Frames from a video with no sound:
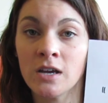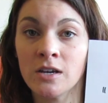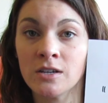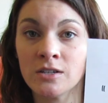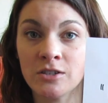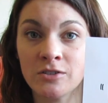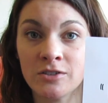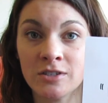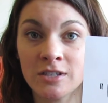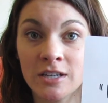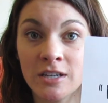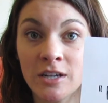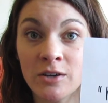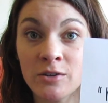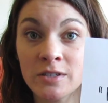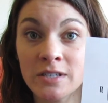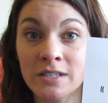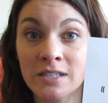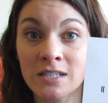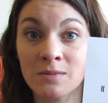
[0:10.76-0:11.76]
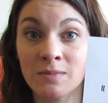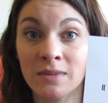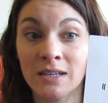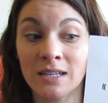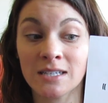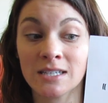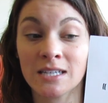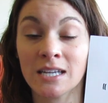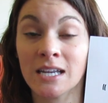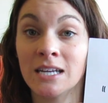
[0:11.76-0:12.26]
So stenosis
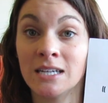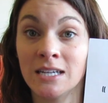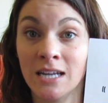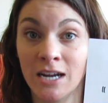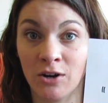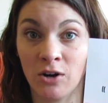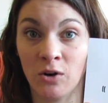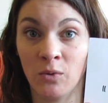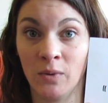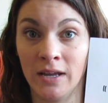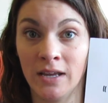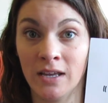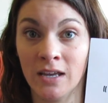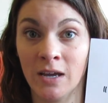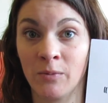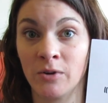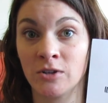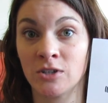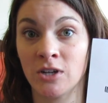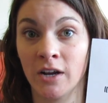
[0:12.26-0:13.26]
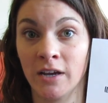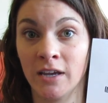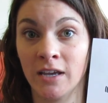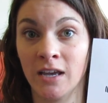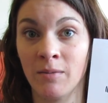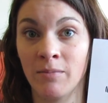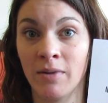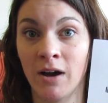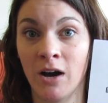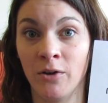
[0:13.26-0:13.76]
means narrowing, and we're
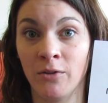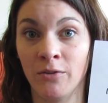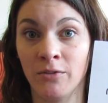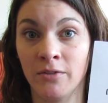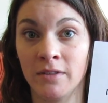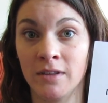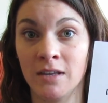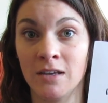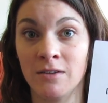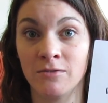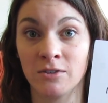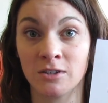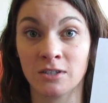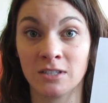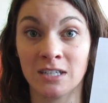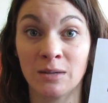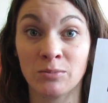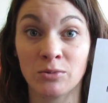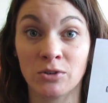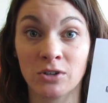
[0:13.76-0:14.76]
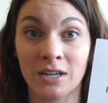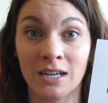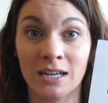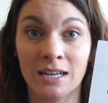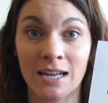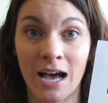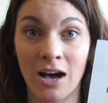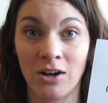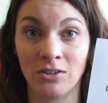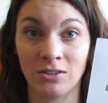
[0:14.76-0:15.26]
talking about the vertebral
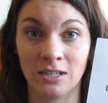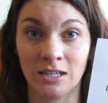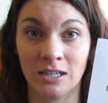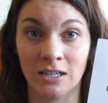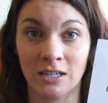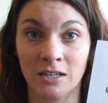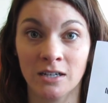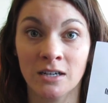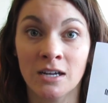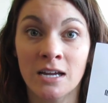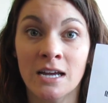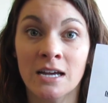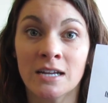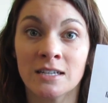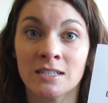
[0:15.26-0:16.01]
canal here.